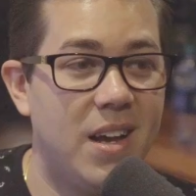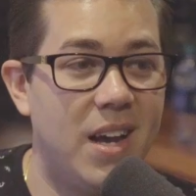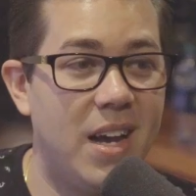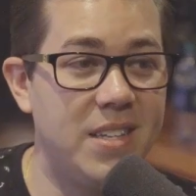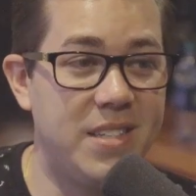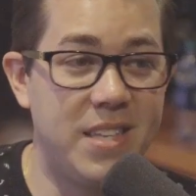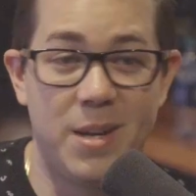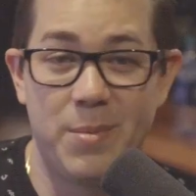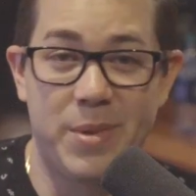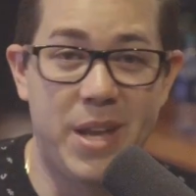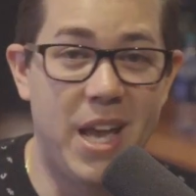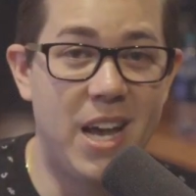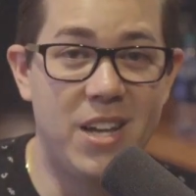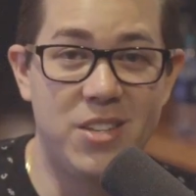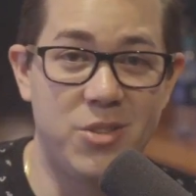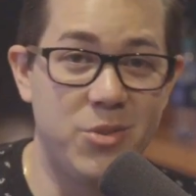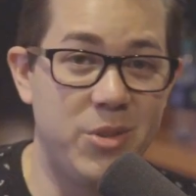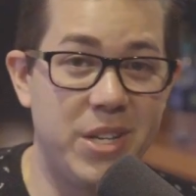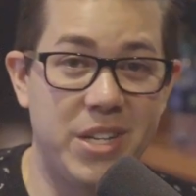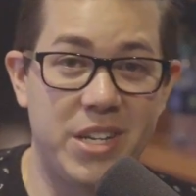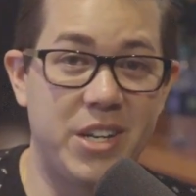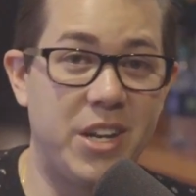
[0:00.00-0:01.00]
sent him cast
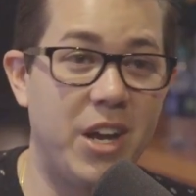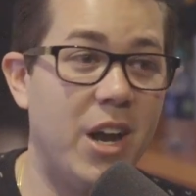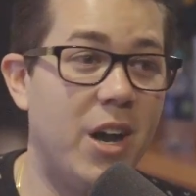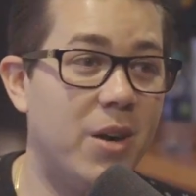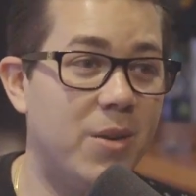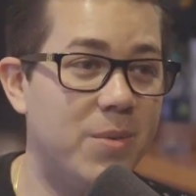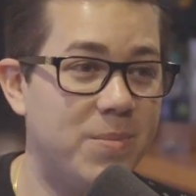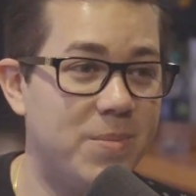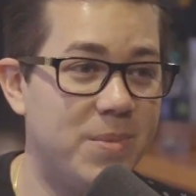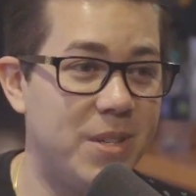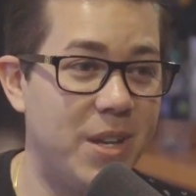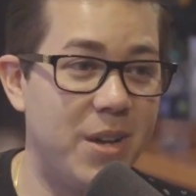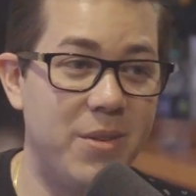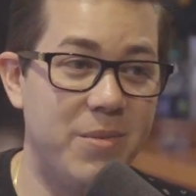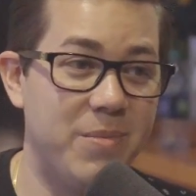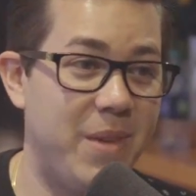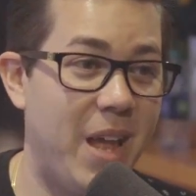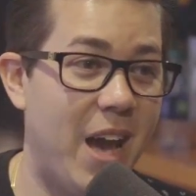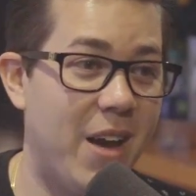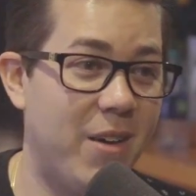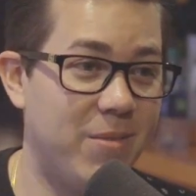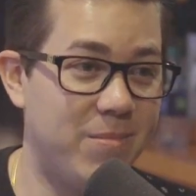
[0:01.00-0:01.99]
so he could go. So
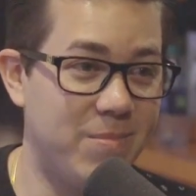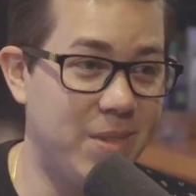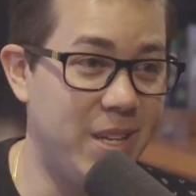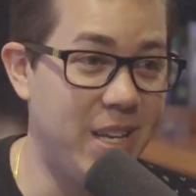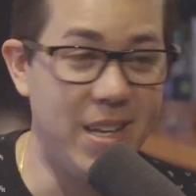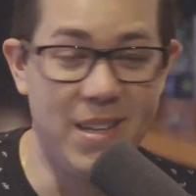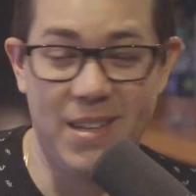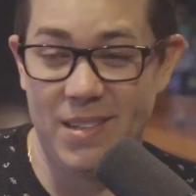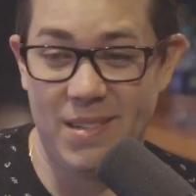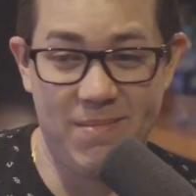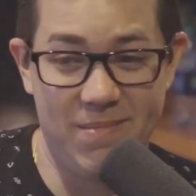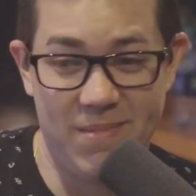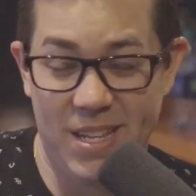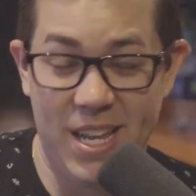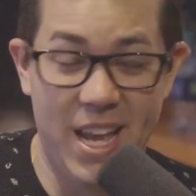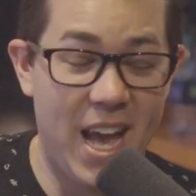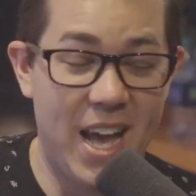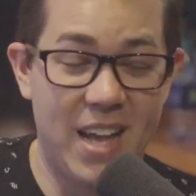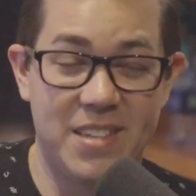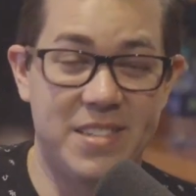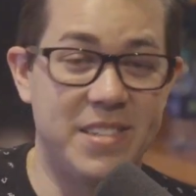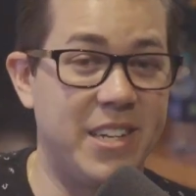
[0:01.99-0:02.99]
now he
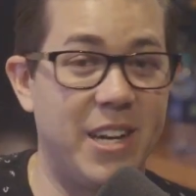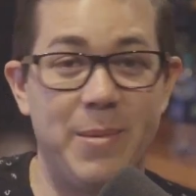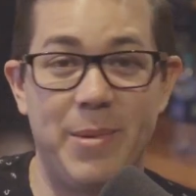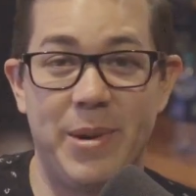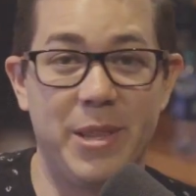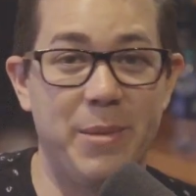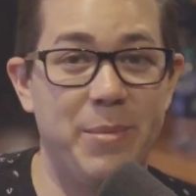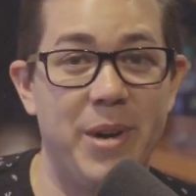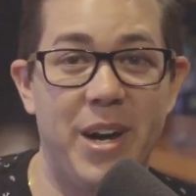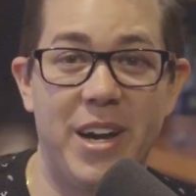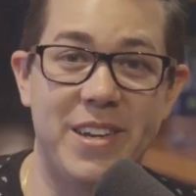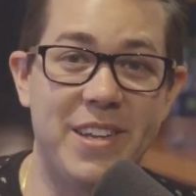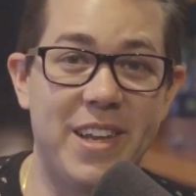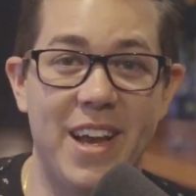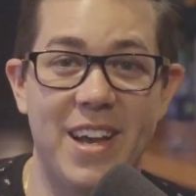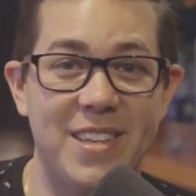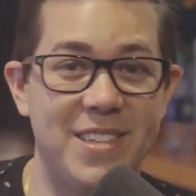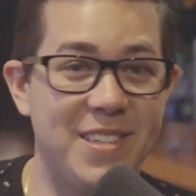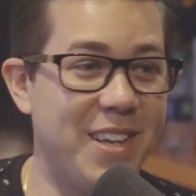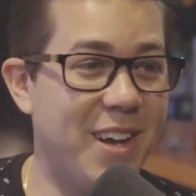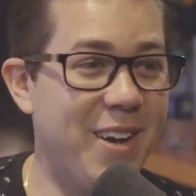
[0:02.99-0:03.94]
has to come on the podcast. So.